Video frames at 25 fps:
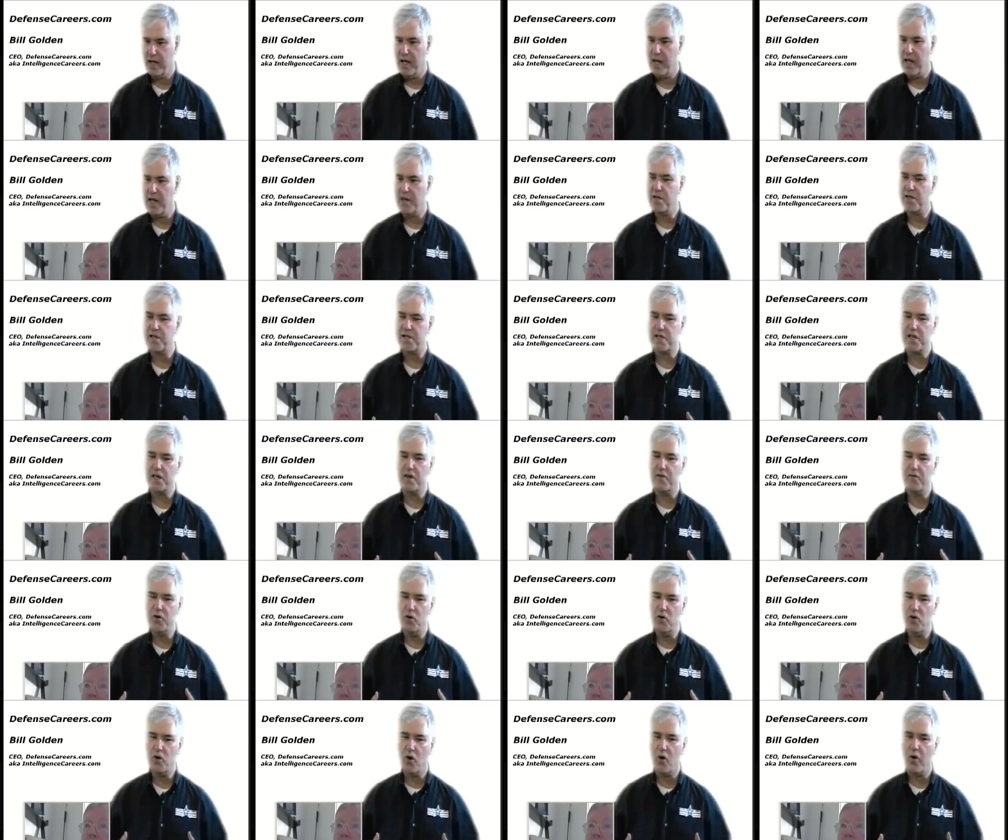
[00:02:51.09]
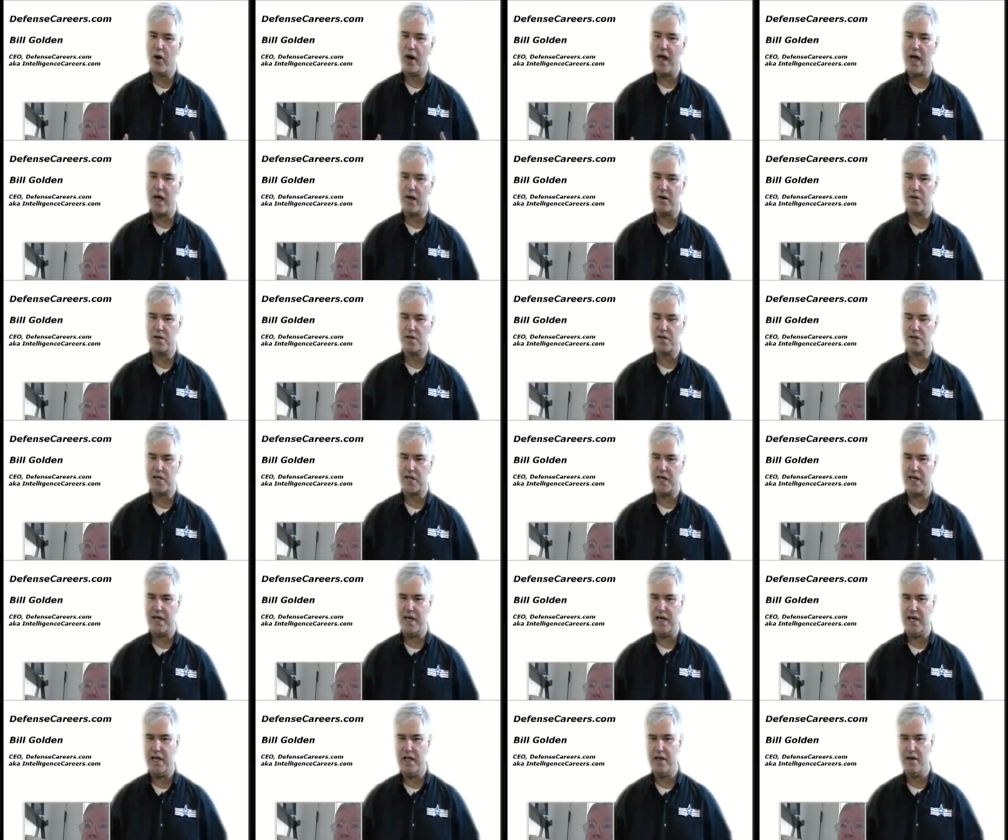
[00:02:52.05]
Instead of you going out and
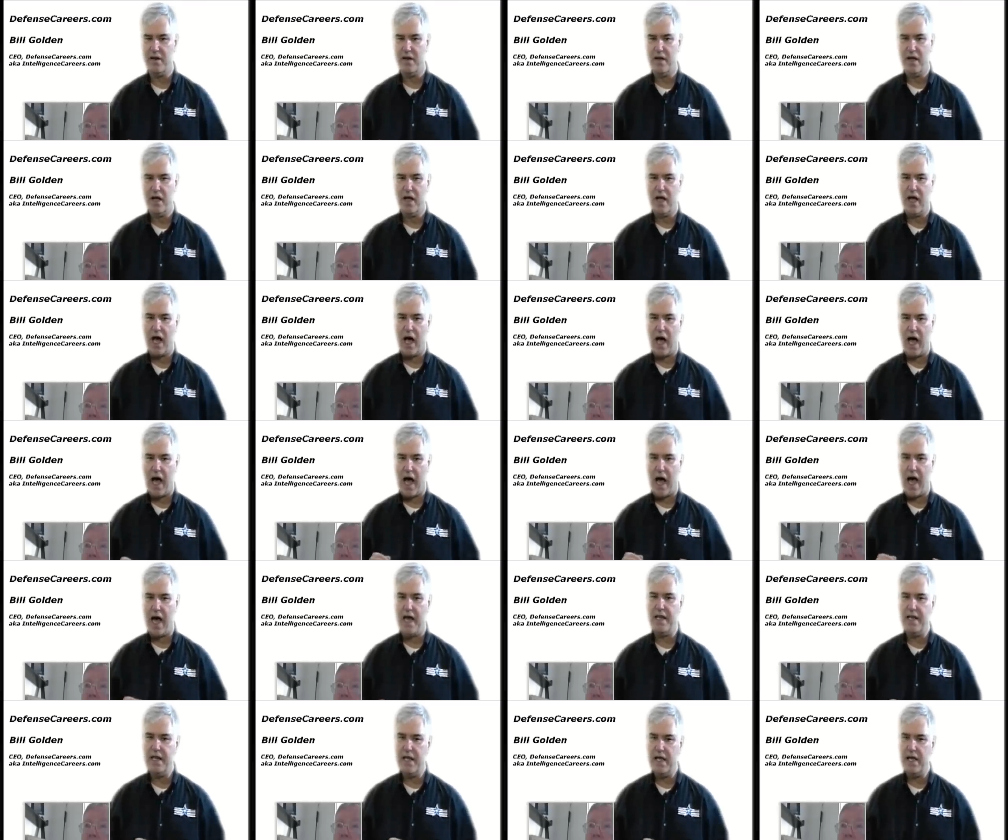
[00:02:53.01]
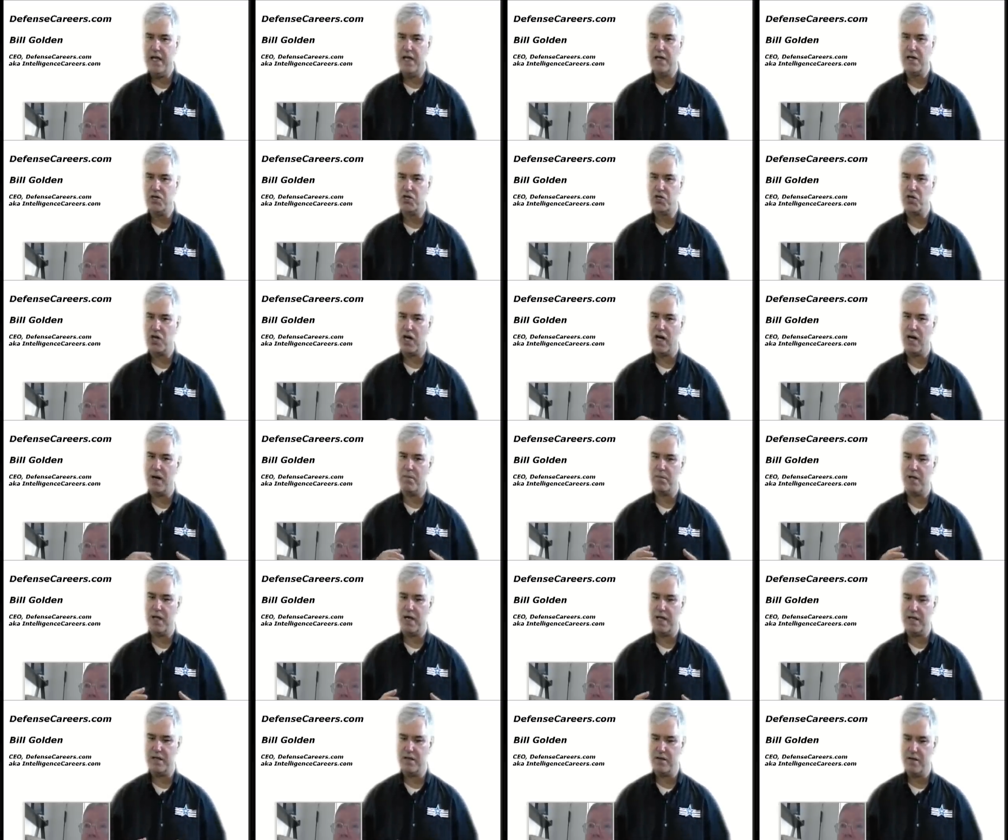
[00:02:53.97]
saying, I need a job
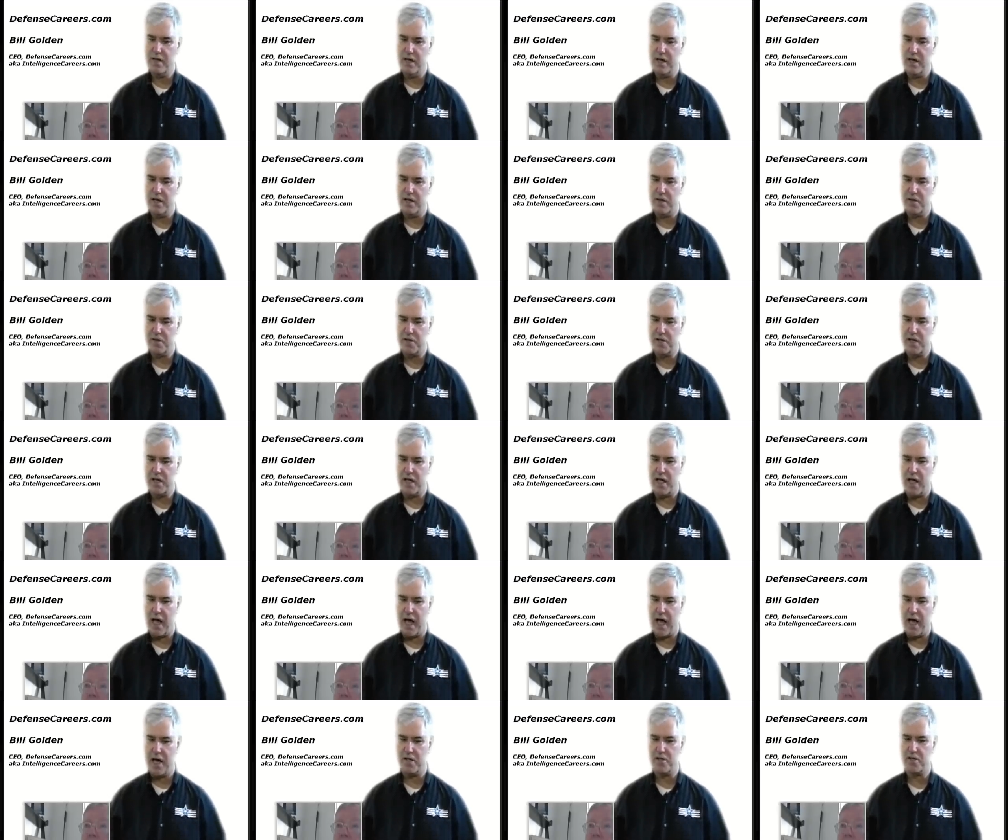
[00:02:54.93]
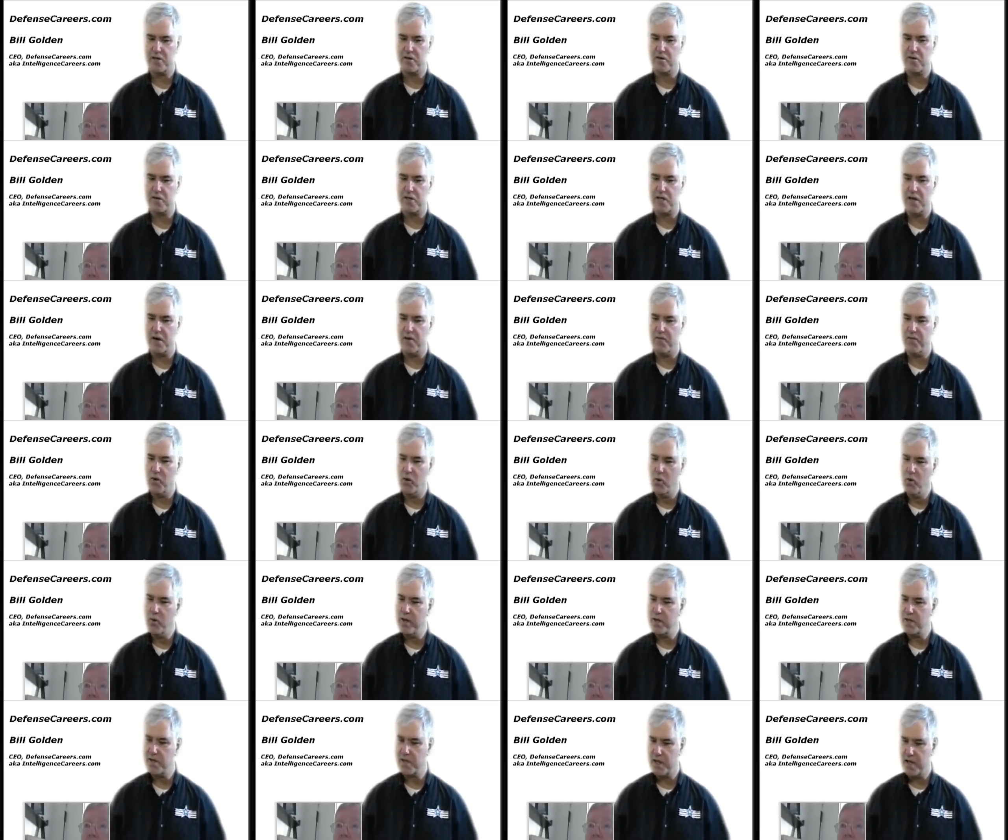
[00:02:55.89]
like this, ask yourself who
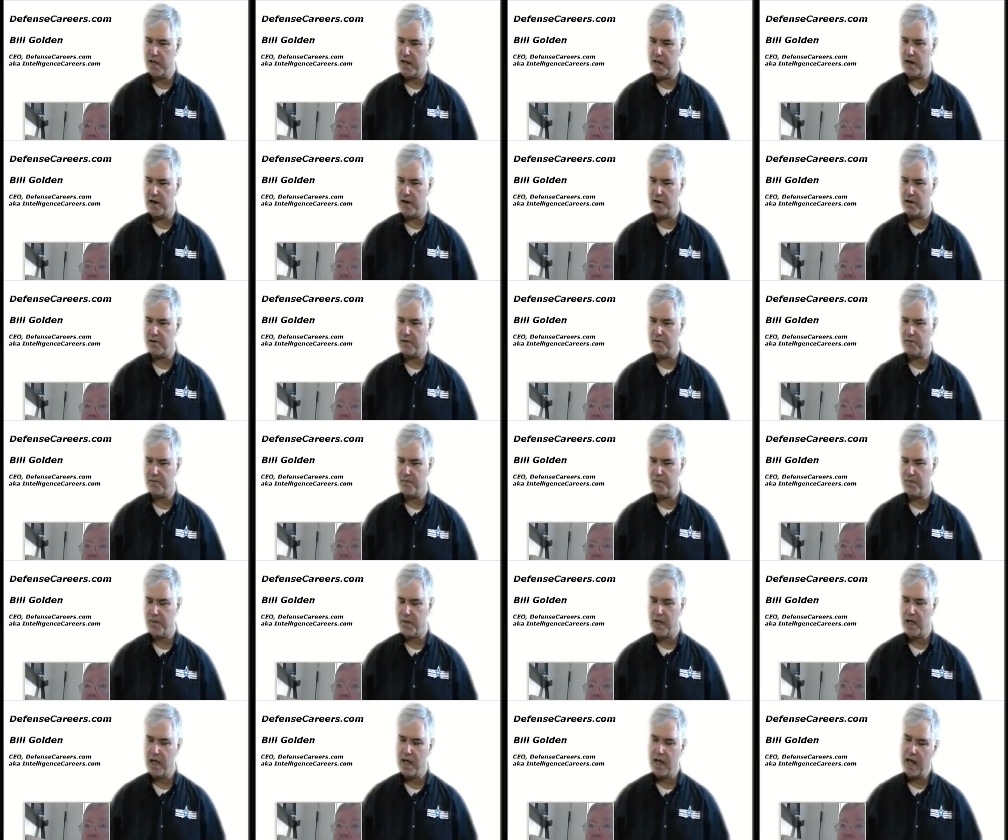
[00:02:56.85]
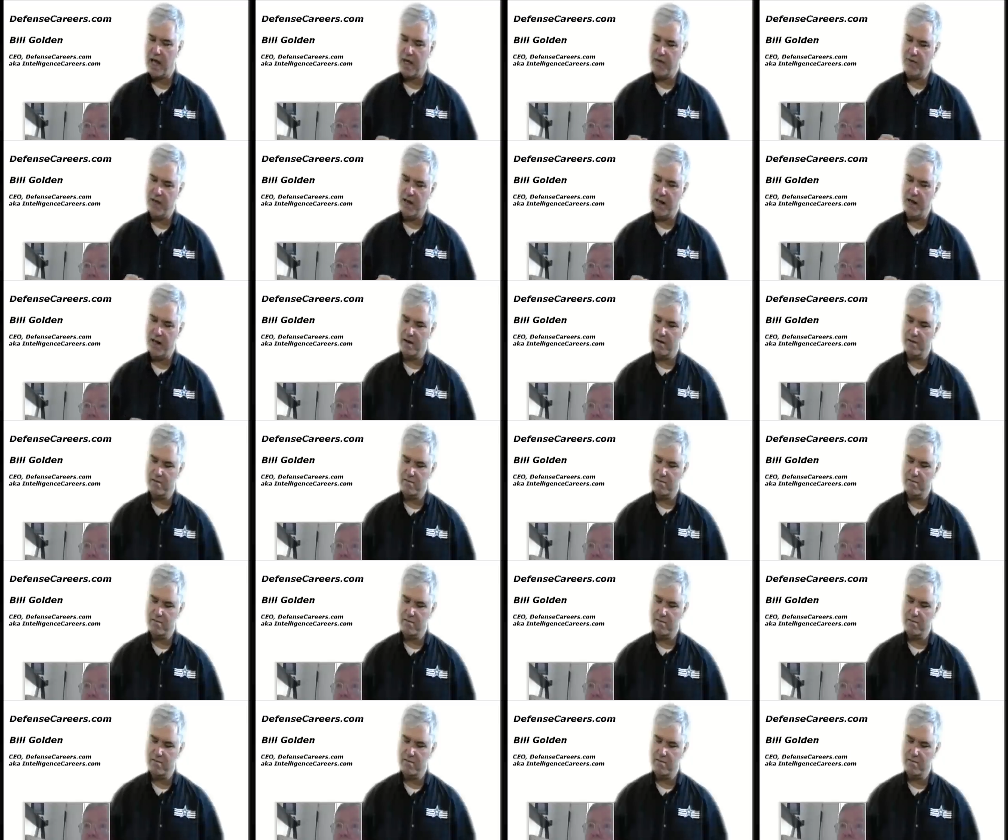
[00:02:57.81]
is there, and then